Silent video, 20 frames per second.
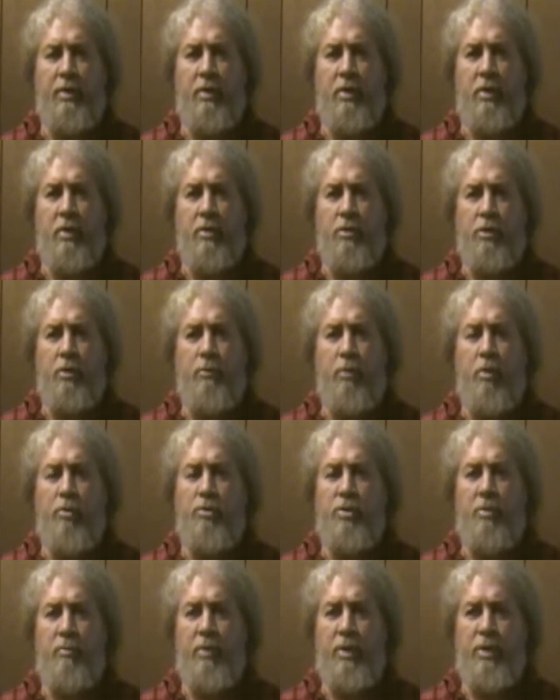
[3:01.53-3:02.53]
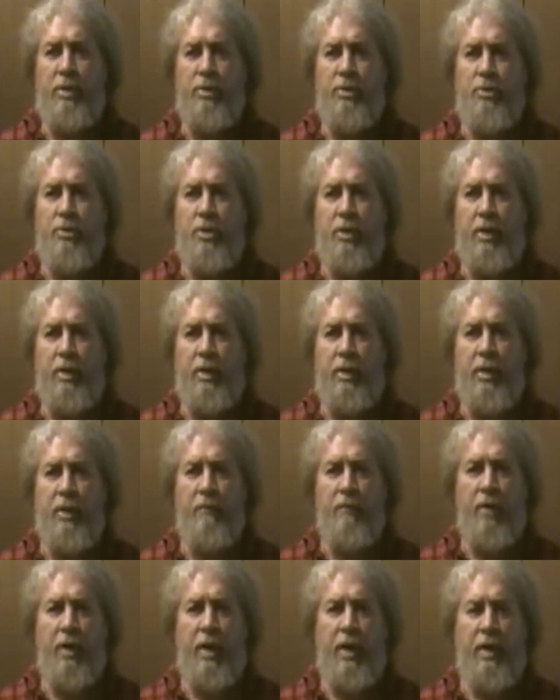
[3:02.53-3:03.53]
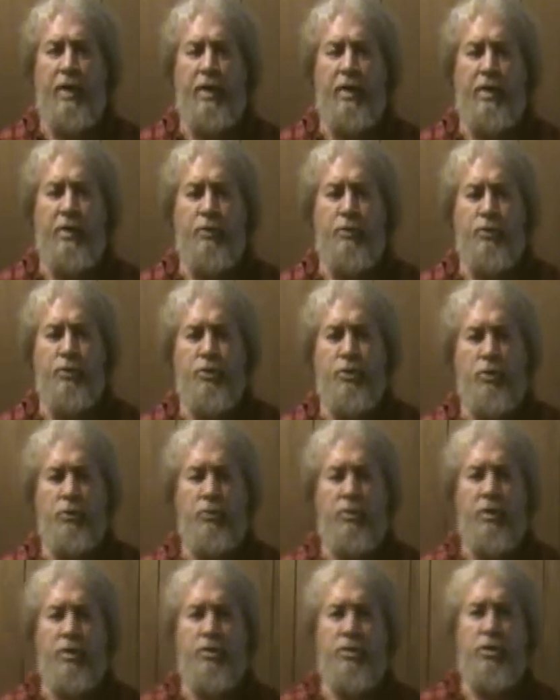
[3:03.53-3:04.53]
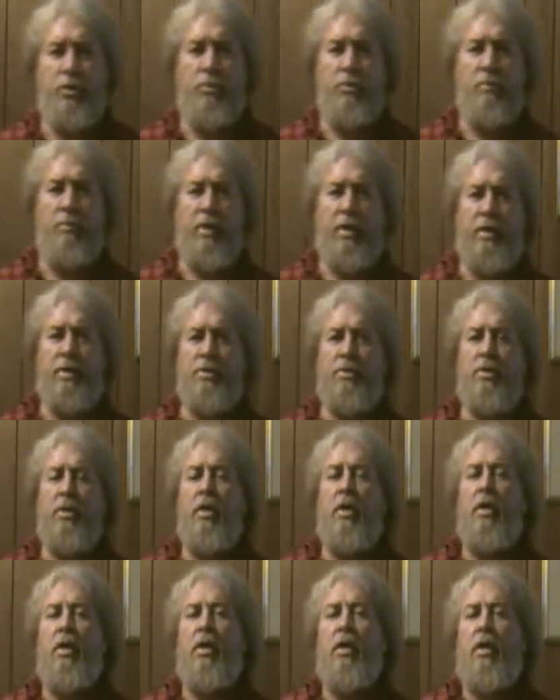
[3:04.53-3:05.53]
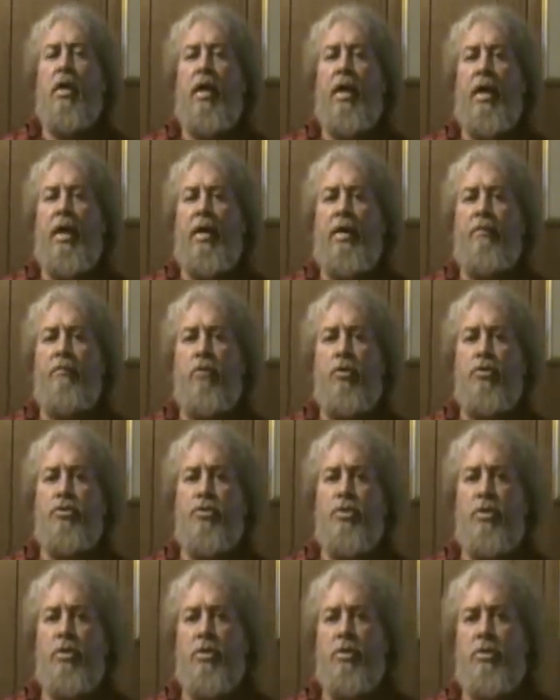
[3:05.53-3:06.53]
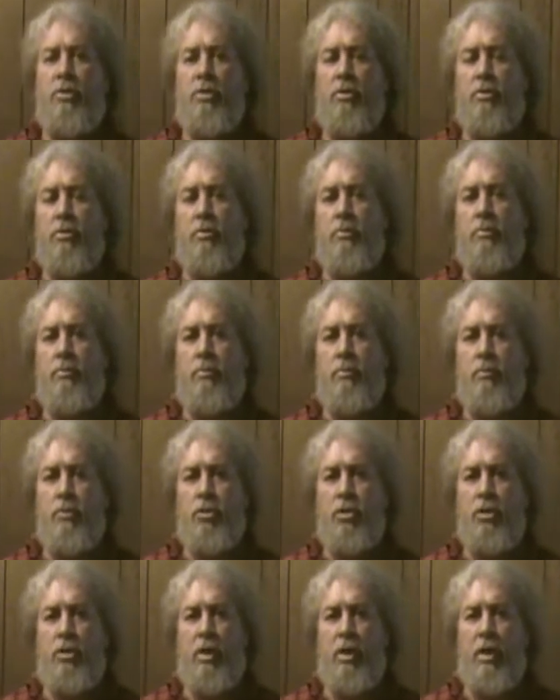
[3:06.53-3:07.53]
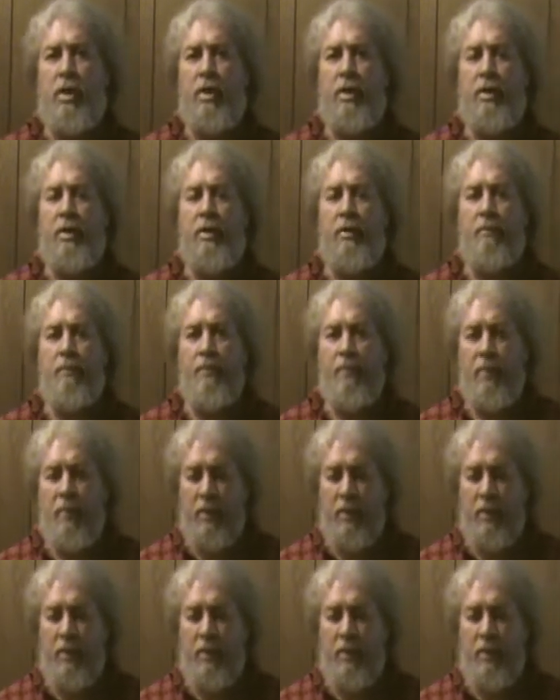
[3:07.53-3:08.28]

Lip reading: and supposedly she never had any other children, and she remains a virgin until she died.